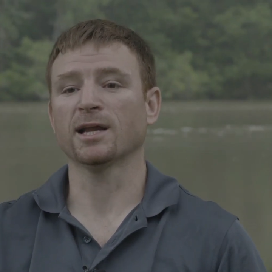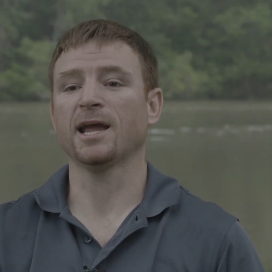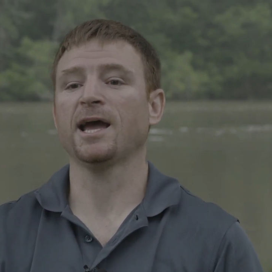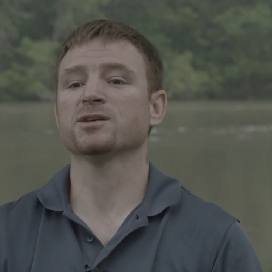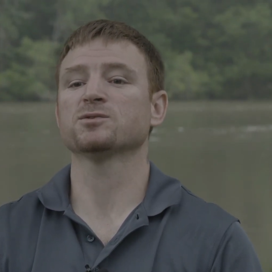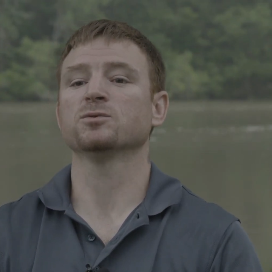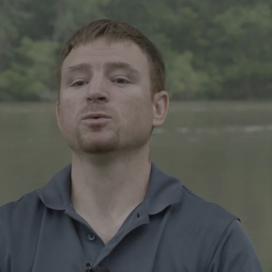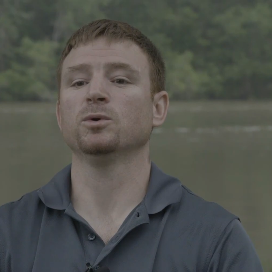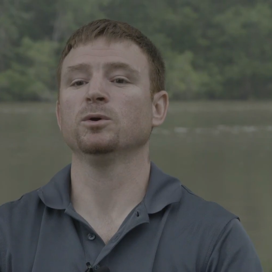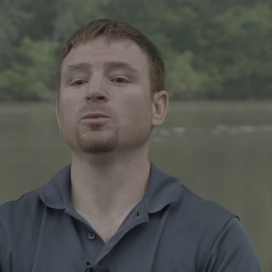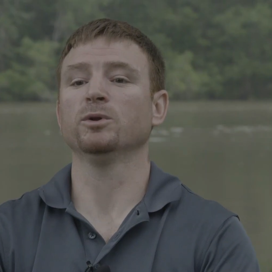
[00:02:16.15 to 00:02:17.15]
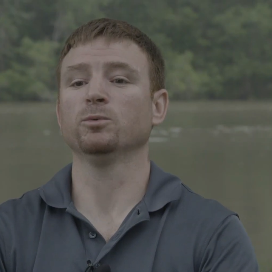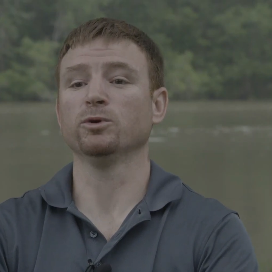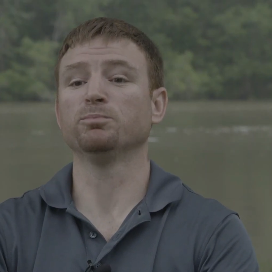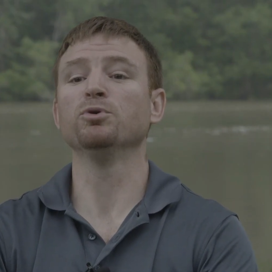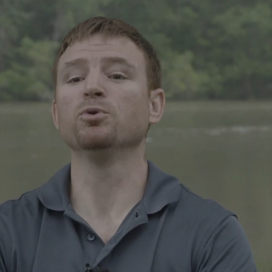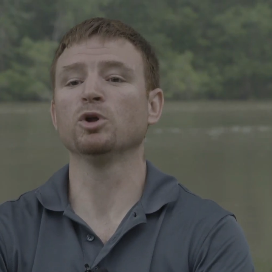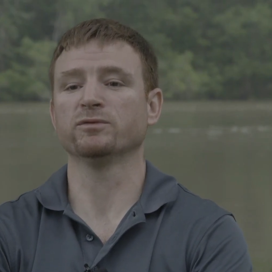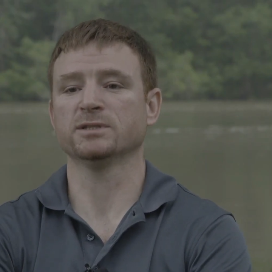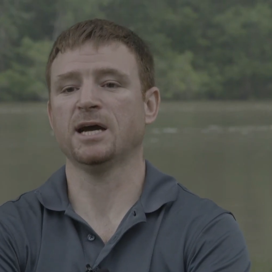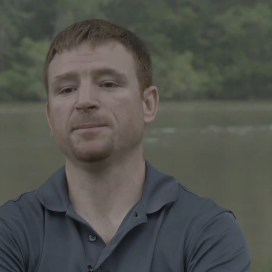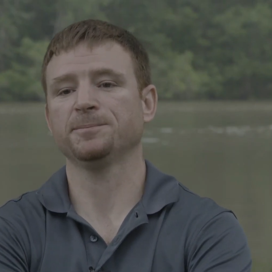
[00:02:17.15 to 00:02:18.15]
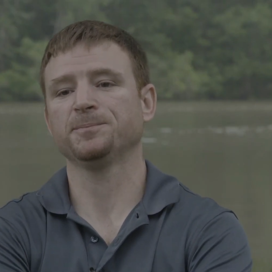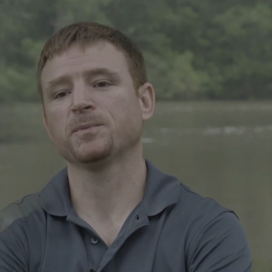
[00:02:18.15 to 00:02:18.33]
and gas would pool over time.